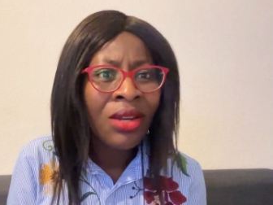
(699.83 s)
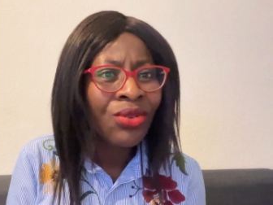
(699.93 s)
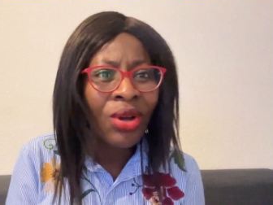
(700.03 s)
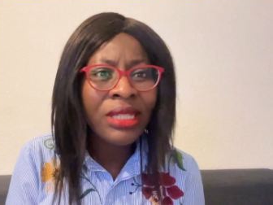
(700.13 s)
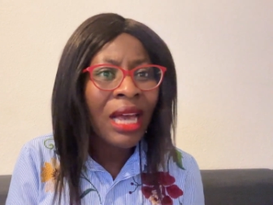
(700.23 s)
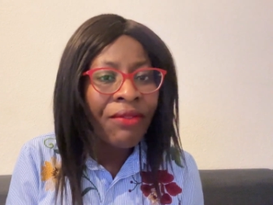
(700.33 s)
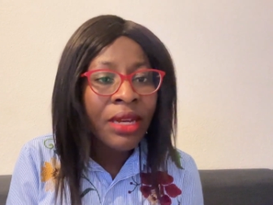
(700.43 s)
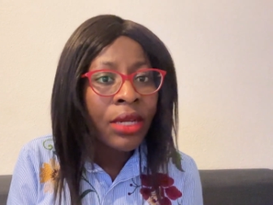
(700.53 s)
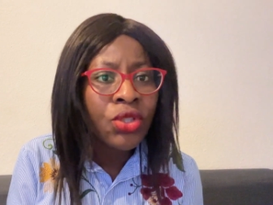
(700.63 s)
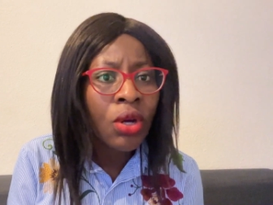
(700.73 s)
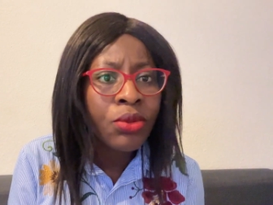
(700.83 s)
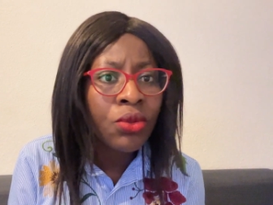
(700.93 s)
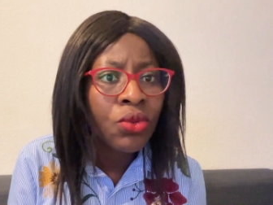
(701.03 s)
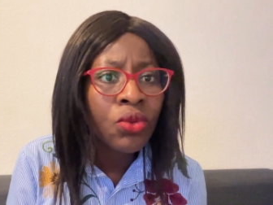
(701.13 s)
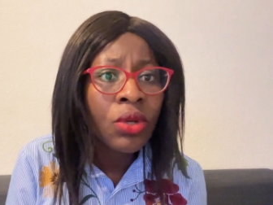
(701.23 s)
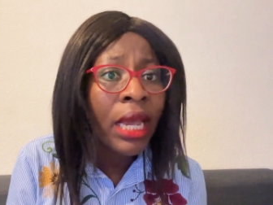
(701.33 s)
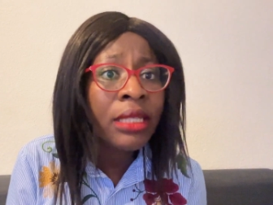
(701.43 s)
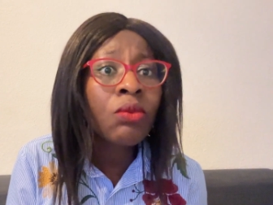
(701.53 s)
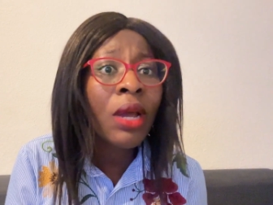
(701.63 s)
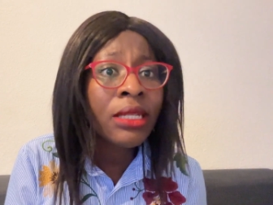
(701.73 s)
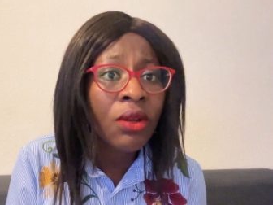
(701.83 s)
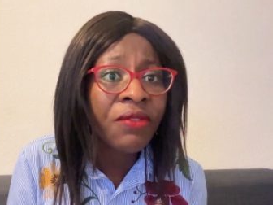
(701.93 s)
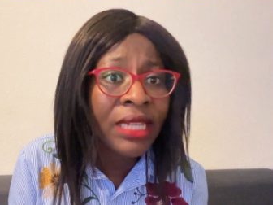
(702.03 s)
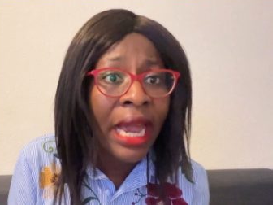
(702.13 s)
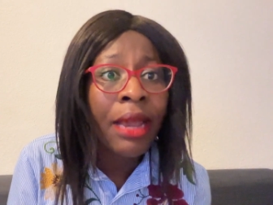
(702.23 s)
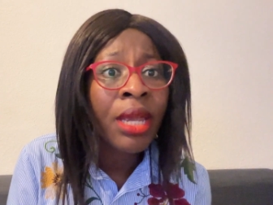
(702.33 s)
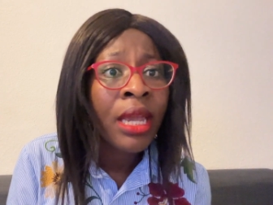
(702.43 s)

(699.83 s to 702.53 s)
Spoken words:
not having a job to do. It's a waste of time.